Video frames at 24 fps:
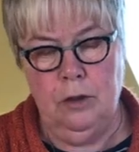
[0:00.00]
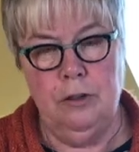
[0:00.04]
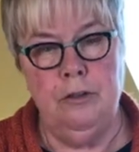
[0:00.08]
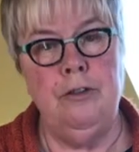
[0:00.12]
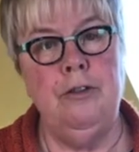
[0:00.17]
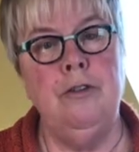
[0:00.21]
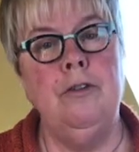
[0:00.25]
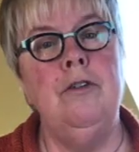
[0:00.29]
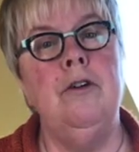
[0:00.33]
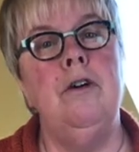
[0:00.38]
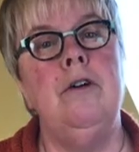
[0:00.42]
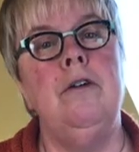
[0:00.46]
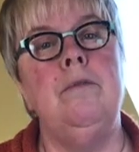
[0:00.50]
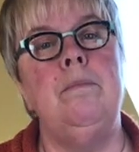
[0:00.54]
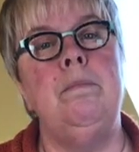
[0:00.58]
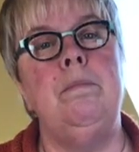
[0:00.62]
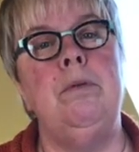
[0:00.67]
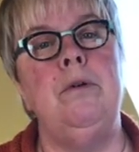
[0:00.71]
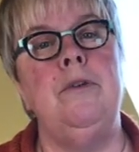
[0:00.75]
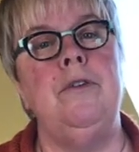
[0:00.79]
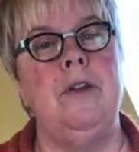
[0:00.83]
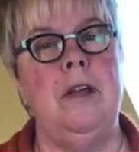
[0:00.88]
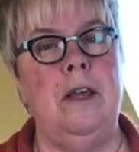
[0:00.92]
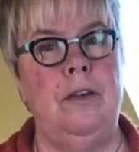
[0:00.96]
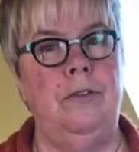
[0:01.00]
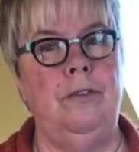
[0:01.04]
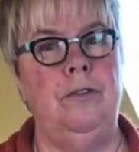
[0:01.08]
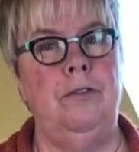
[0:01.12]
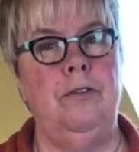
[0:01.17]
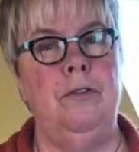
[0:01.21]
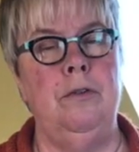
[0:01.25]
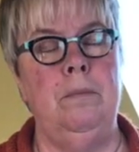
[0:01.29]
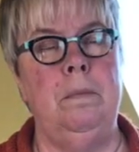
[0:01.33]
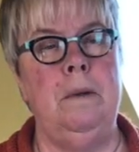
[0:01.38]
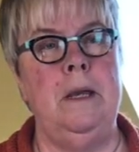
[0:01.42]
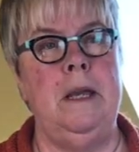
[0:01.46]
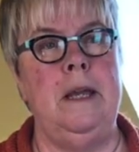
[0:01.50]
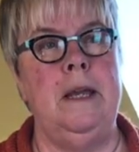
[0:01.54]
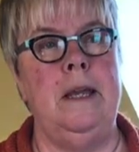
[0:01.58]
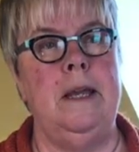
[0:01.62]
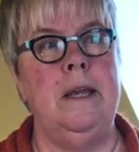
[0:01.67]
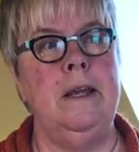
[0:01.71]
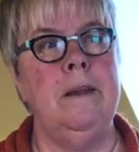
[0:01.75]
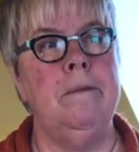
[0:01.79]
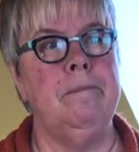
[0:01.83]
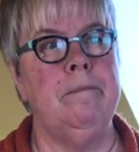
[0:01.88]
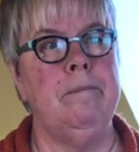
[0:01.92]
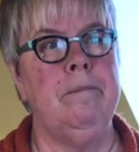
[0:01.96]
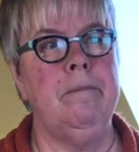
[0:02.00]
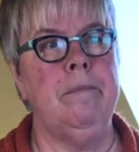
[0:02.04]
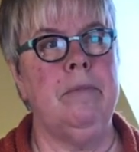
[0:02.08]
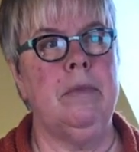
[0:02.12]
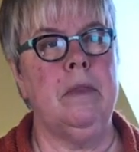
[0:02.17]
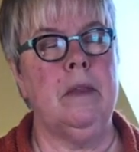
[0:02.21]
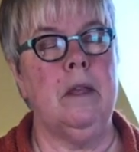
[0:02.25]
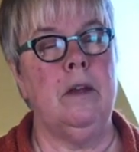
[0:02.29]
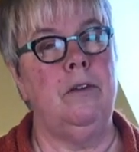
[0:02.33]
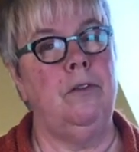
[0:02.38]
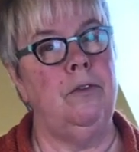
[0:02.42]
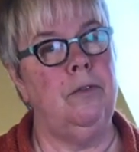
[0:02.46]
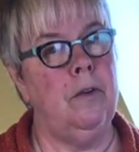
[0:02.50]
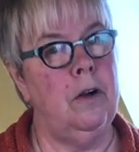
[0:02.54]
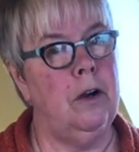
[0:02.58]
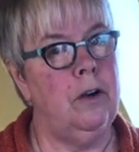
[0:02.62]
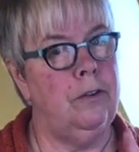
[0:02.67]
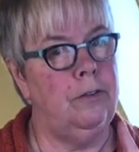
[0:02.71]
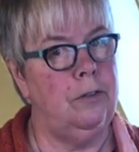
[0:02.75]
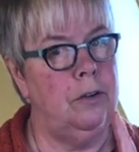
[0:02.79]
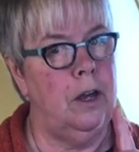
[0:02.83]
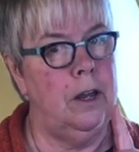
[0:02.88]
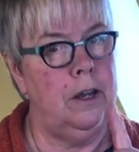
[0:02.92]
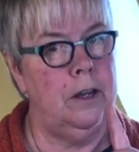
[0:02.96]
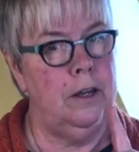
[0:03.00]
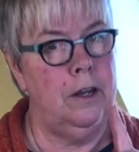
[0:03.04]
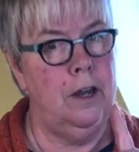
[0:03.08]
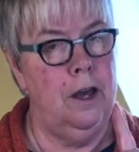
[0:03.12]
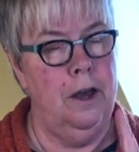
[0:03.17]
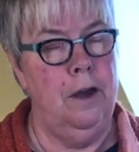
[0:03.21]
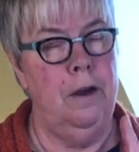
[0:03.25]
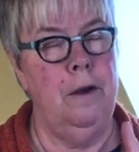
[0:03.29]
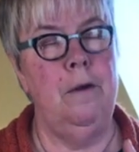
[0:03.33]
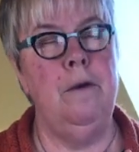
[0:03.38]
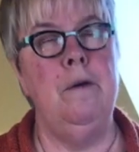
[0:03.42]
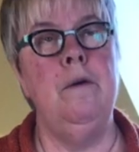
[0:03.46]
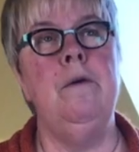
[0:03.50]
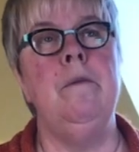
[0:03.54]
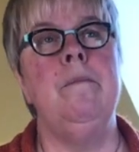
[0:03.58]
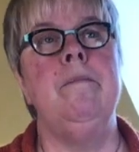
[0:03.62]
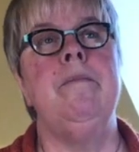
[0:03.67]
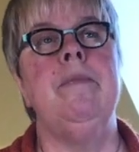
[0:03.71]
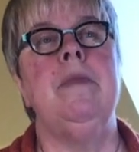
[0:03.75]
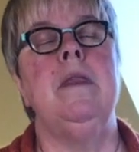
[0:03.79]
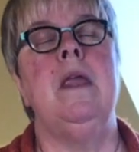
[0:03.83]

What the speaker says: do not protest to be, as far as I know,